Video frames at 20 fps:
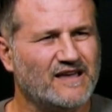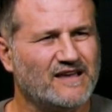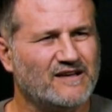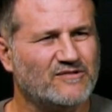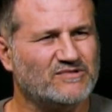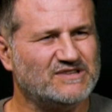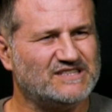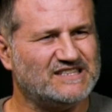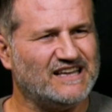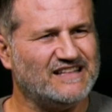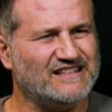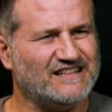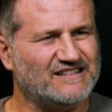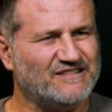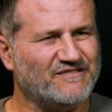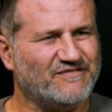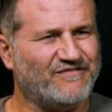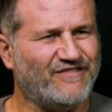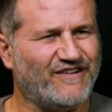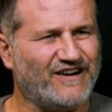We say that
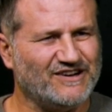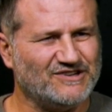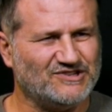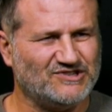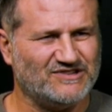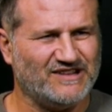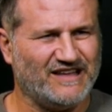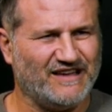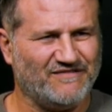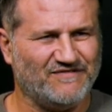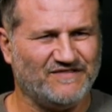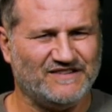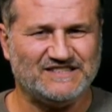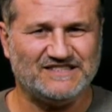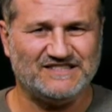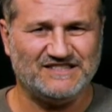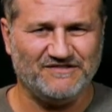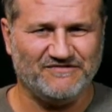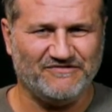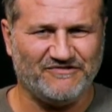the function f is
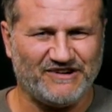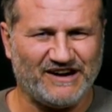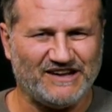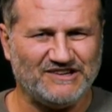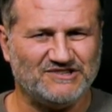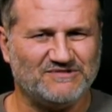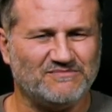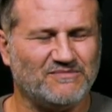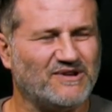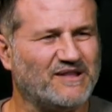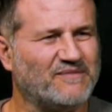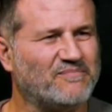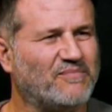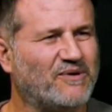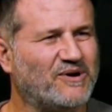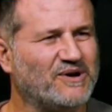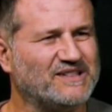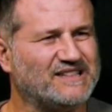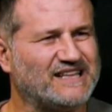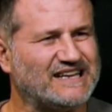differentiable at
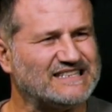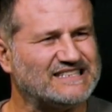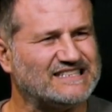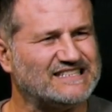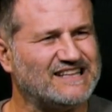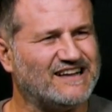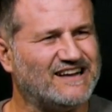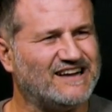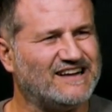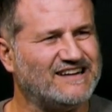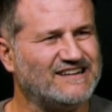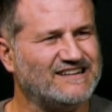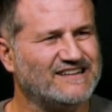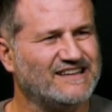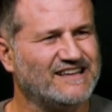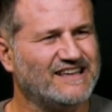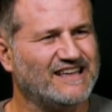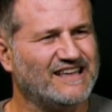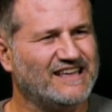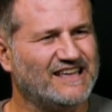point x star
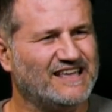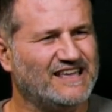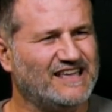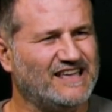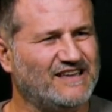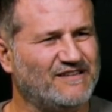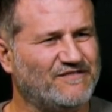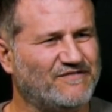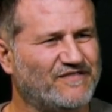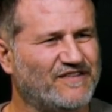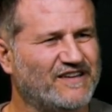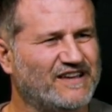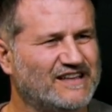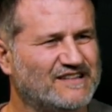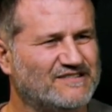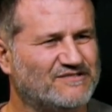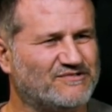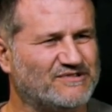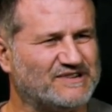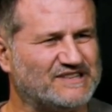if
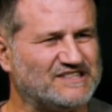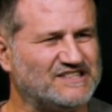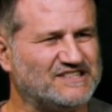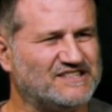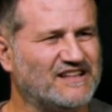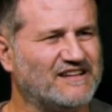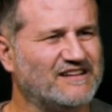there exists a